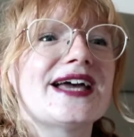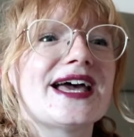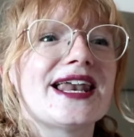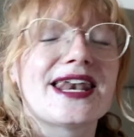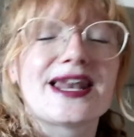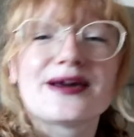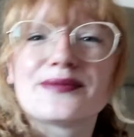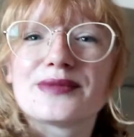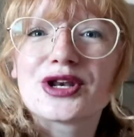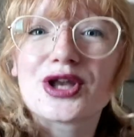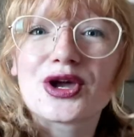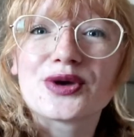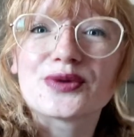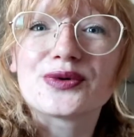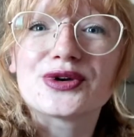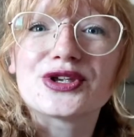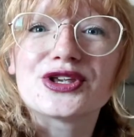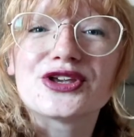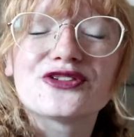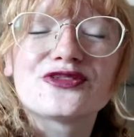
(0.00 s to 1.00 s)
Let me know
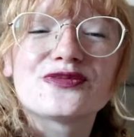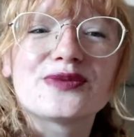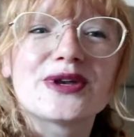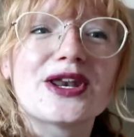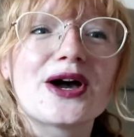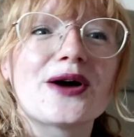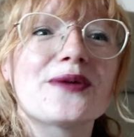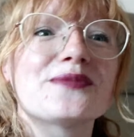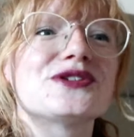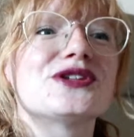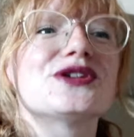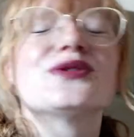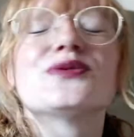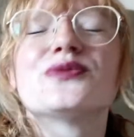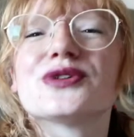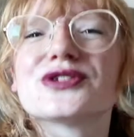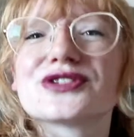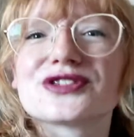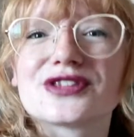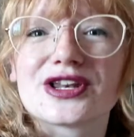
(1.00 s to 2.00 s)
what you've been up to,
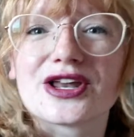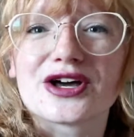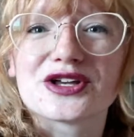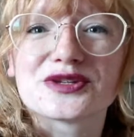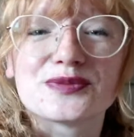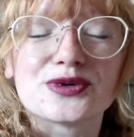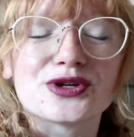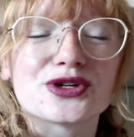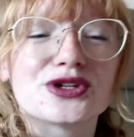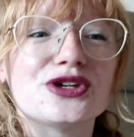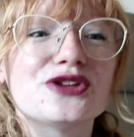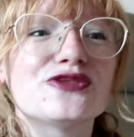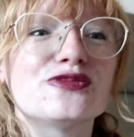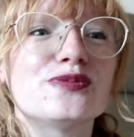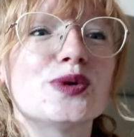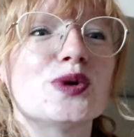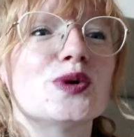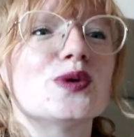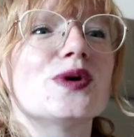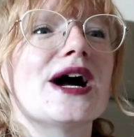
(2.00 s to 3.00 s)
what's the last book you've
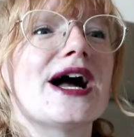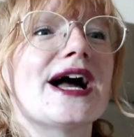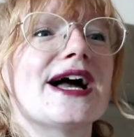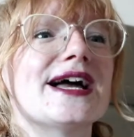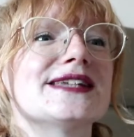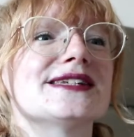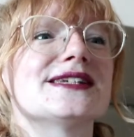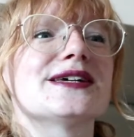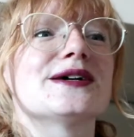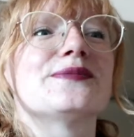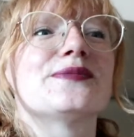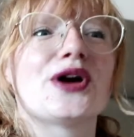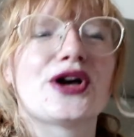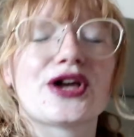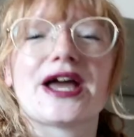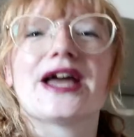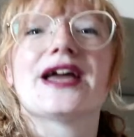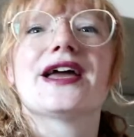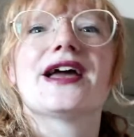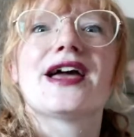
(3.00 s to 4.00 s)
bought, and um,
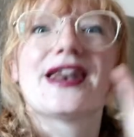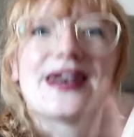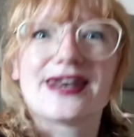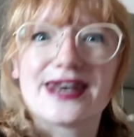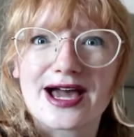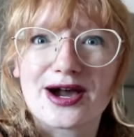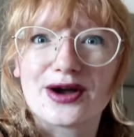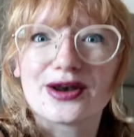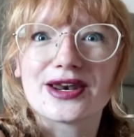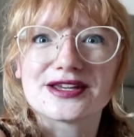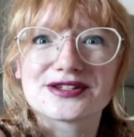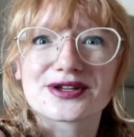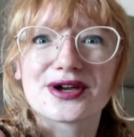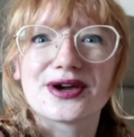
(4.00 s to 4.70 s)
okay, now let's